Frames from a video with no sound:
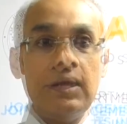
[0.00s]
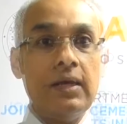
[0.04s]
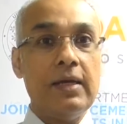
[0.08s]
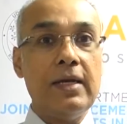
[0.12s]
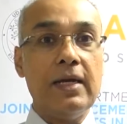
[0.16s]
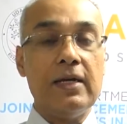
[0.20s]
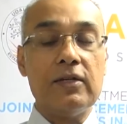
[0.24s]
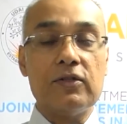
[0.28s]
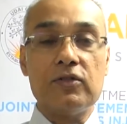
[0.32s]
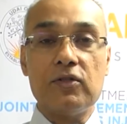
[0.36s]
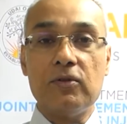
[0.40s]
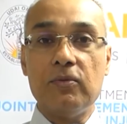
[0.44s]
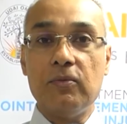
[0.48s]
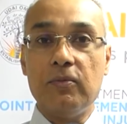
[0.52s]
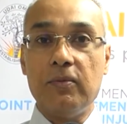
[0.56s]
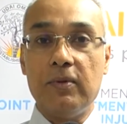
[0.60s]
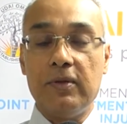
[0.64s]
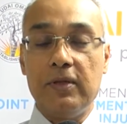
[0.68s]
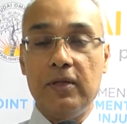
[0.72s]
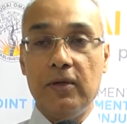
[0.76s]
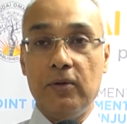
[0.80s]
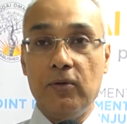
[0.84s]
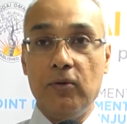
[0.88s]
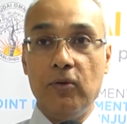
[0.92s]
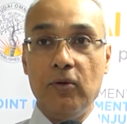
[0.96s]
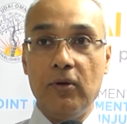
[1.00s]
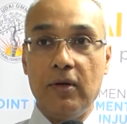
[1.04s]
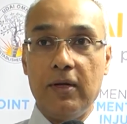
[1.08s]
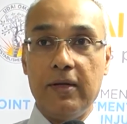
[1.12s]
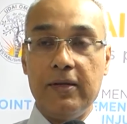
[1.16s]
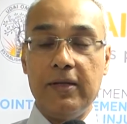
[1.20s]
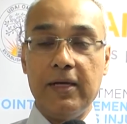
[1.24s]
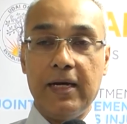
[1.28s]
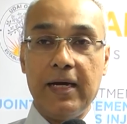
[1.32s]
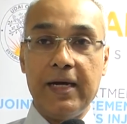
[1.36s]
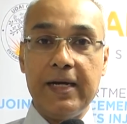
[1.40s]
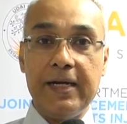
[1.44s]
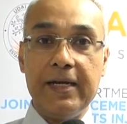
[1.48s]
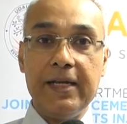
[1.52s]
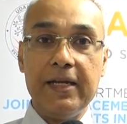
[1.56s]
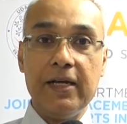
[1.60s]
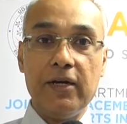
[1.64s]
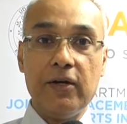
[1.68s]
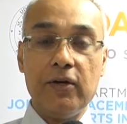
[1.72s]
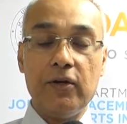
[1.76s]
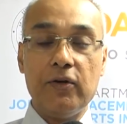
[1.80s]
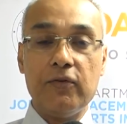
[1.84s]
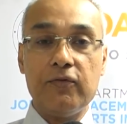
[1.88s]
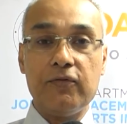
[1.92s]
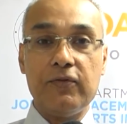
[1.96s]
Yeah, so the whole the
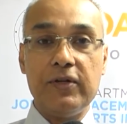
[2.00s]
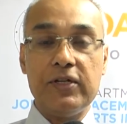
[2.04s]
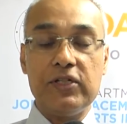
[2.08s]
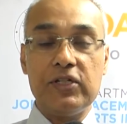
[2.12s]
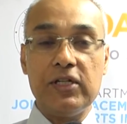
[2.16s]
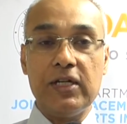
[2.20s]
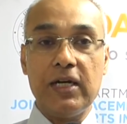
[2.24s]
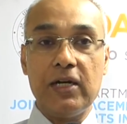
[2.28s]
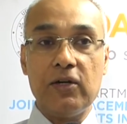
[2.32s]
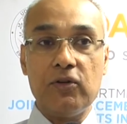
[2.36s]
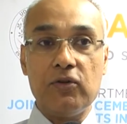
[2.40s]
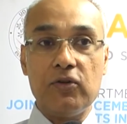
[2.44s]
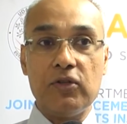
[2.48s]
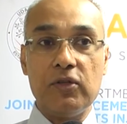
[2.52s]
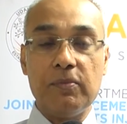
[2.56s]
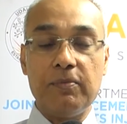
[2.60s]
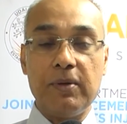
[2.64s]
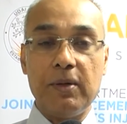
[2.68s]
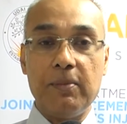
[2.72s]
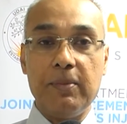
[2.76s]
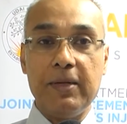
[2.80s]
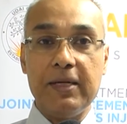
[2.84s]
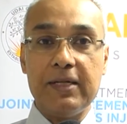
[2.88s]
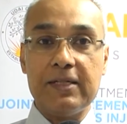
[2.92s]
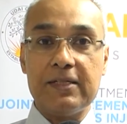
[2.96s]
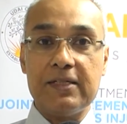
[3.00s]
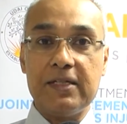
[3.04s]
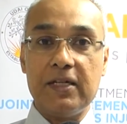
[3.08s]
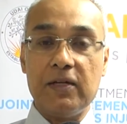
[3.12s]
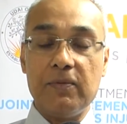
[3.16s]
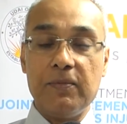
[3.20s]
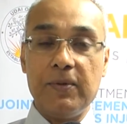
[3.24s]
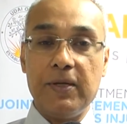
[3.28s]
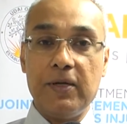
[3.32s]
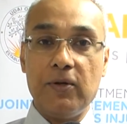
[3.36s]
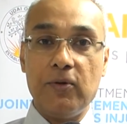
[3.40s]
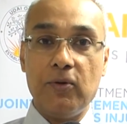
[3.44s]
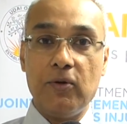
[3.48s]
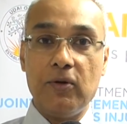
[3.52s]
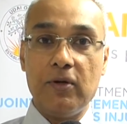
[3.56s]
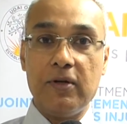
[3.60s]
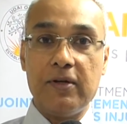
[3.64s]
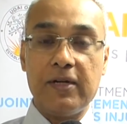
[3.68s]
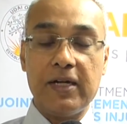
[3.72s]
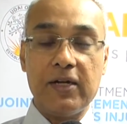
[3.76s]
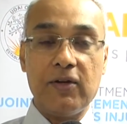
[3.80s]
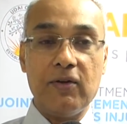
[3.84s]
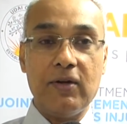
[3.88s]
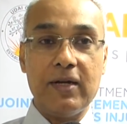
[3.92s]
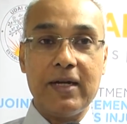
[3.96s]
idea of reaching out to the public is that we hold
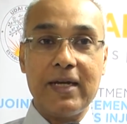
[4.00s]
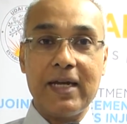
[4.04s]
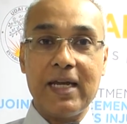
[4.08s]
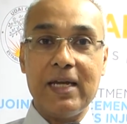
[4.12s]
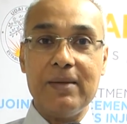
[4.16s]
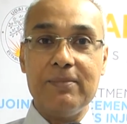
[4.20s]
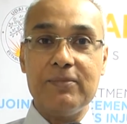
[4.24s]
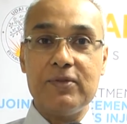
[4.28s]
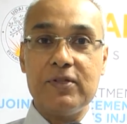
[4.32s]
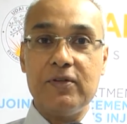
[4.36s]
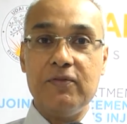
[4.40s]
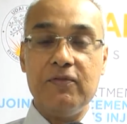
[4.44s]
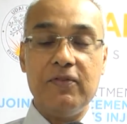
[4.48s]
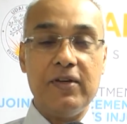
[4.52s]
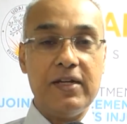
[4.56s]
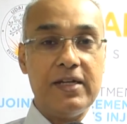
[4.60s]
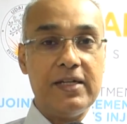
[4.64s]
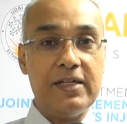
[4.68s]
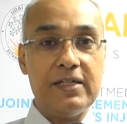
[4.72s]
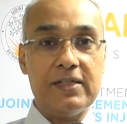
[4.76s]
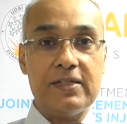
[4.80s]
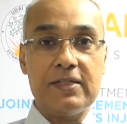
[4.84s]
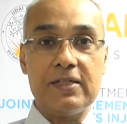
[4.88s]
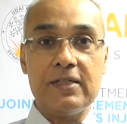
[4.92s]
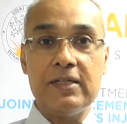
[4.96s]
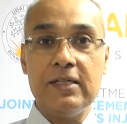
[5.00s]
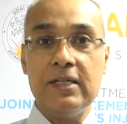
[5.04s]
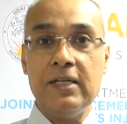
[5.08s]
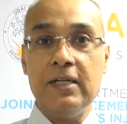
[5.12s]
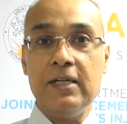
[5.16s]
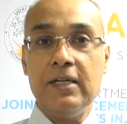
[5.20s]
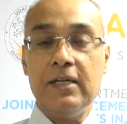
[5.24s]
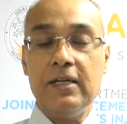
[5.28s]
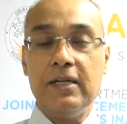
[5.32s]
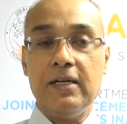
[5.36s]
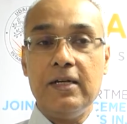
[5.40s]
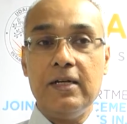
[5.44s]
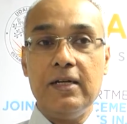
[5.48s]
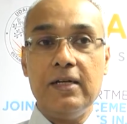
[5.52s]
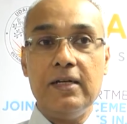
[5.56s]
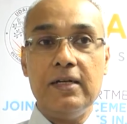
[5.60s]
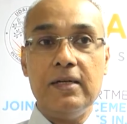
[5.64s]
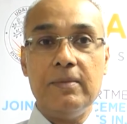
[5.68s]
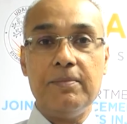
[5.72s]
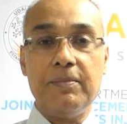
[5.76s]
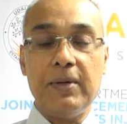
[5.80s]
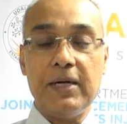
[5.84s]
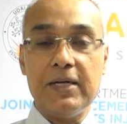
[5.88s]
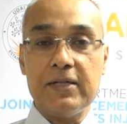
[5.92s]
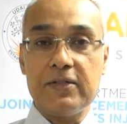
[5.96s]
regular camps in various
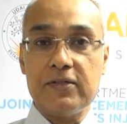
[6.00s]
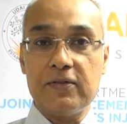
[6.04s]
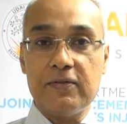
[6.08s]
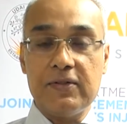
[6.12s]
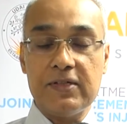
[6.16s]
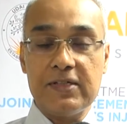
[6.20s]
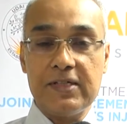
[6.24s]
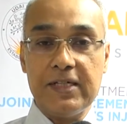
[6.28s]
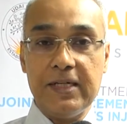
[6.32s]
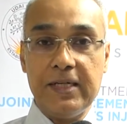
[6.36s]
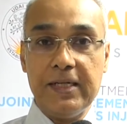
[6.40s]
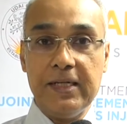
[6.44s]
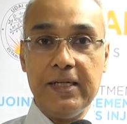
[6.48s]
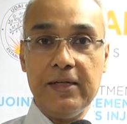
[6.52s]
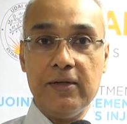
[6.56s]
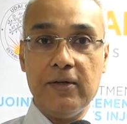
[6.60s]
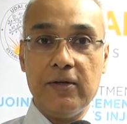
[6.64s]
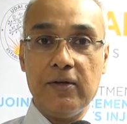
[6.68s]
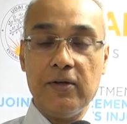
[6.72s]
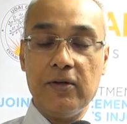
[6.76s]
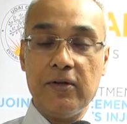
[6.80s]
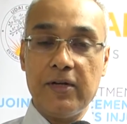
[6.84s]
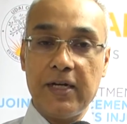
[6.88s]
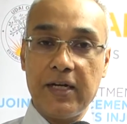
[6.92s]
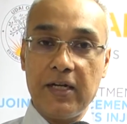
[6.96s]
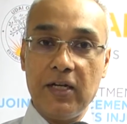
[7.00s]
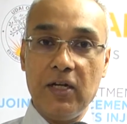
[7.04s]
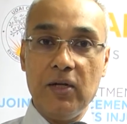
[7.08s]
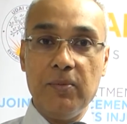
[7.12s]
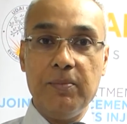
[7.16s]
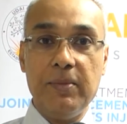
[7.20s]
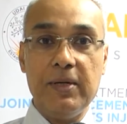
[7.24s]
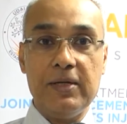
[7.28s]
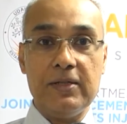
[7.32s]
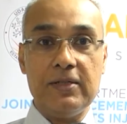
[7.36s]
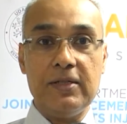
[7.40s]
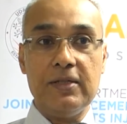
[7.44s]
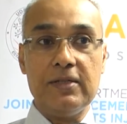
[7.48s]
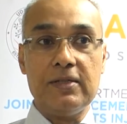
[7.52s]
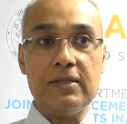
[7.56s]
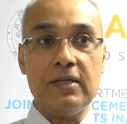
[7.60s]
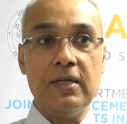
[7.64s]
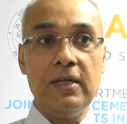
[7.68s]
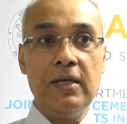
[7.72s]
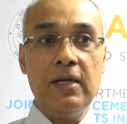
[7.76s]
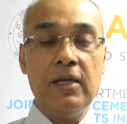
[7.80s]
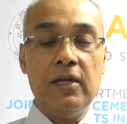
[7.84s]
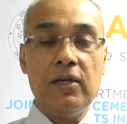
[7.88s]
uh, parts of the city on a regular basis.